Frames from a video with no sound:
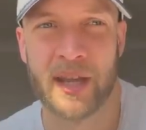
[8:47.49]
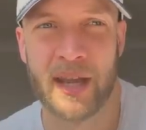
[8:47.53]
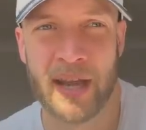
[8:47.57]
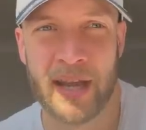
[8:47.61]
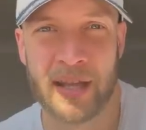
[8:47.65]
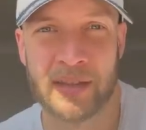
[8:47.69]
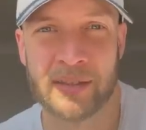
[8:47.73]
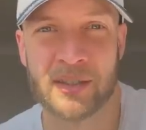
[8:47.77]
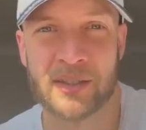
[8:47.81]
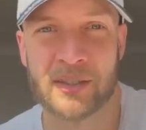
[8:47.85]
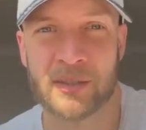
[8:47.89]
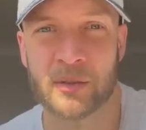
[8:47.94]

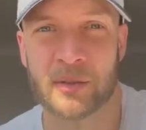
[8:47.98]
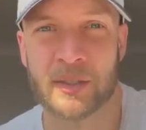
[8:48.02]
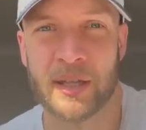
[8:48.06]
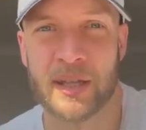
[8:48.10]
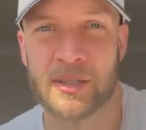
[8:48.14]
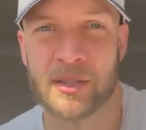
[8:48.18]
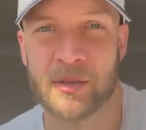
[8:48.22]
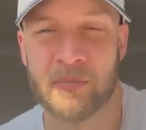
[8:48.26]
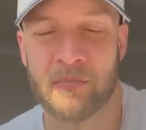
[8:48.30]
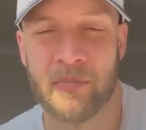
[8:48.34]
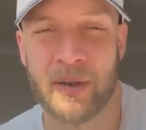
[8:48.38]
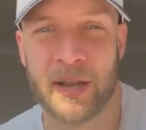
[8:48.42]
and still
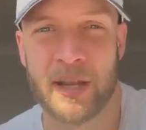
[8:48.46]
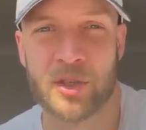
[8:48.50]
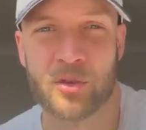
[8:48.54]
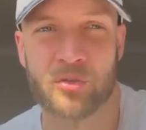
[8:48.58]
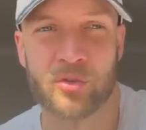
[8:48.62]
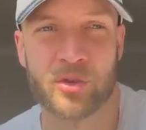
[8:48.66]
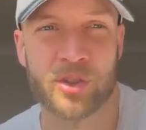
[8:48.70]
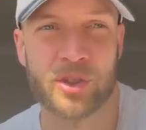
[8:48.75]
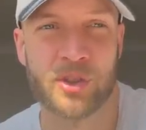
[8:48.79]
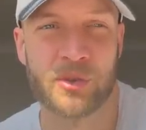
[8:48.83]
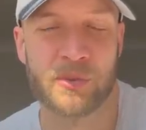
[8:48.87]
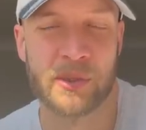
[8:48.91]
get some
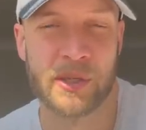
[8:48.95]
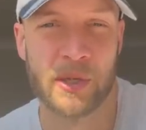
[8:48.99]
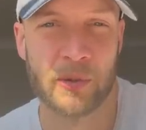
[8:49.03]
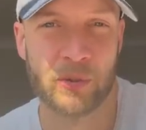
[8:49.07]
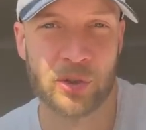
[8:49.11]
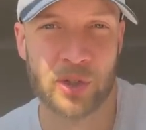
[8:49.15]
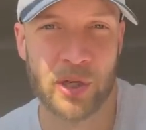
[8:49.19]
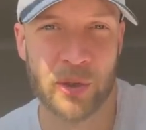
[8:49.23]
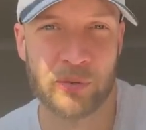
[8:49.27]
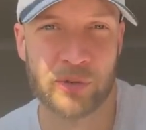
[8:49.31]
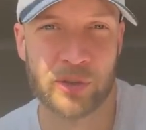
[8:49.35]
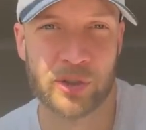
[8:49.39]
pass rush because we know
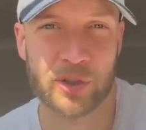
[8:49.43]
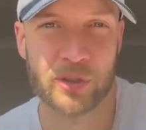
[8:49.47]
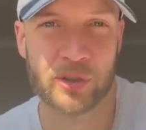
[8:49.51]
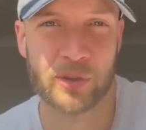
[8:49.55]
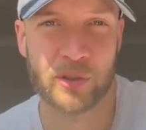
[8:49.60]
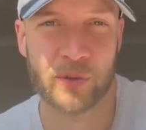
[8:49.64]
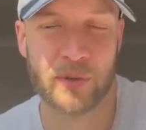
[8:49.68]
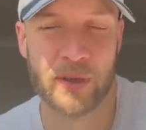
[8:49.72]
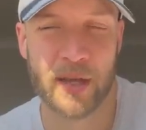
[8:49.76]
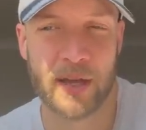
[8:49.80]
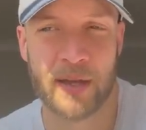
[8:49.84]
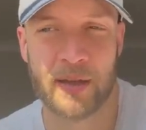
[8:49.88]
Jones can
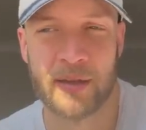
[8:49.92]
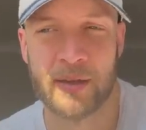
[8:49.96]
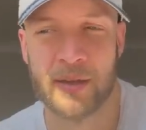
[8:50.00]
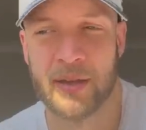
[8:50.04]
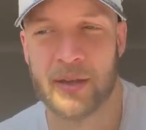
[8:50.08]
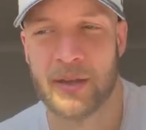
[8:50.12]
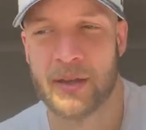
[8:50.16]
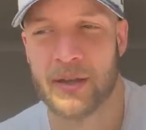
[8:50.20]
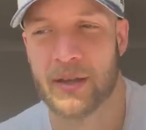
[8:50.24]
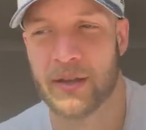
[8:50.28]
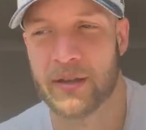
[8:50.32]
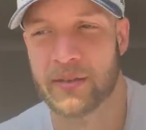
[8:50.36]
do that.
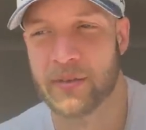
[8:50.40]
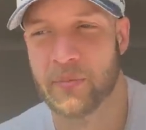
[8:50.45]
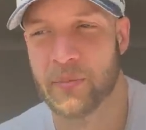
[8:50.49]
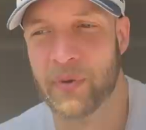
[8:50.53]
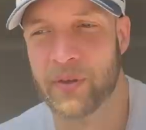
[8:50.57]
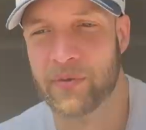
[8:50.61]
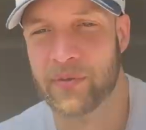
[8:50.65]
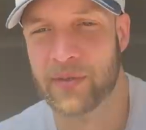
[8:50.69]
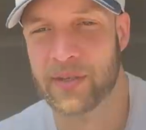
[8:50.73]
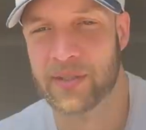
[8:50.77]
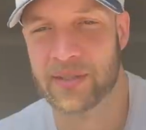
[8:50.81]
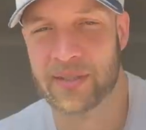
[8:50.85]
And then
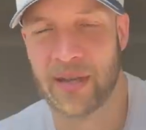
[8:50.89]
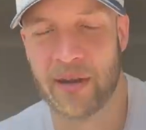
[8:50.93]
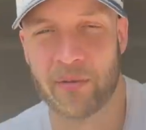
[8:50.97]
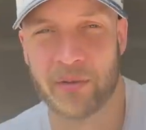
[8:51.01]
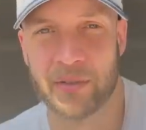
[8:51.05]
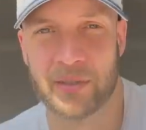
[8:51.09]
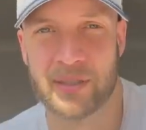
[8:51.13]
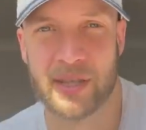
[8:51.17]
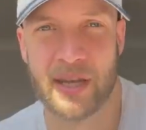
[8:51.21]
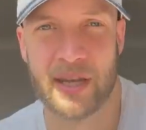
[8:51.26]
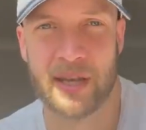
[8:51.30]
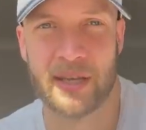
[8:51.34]
whether it's
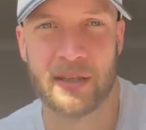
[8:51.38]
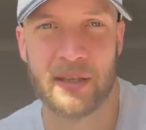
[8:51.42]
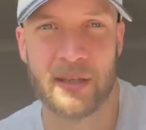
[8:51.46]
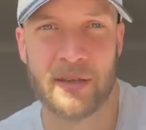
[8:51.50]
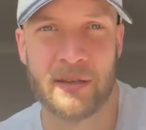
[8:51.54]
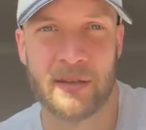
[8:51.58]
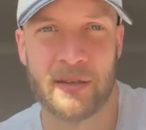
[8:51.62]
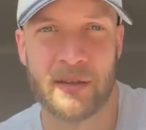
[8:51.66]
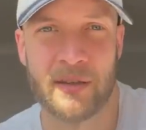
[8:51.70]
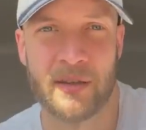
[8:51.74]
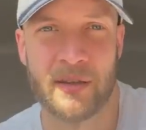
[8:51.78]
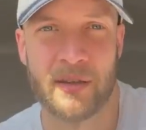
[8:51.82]
Darrell Taylor